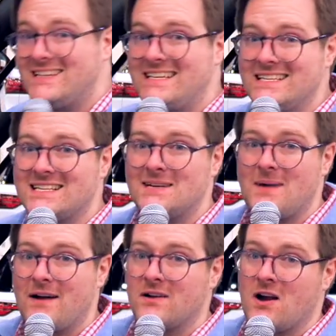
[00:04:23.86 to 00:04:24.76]
a decent
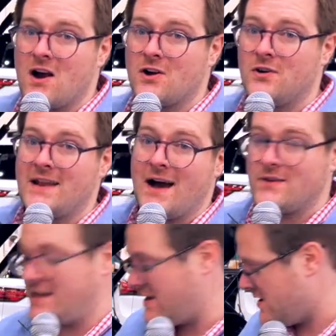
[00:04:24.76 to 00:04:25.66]
amount of cargo
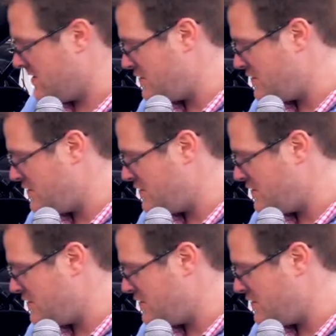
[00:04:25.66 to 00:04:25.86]
down here.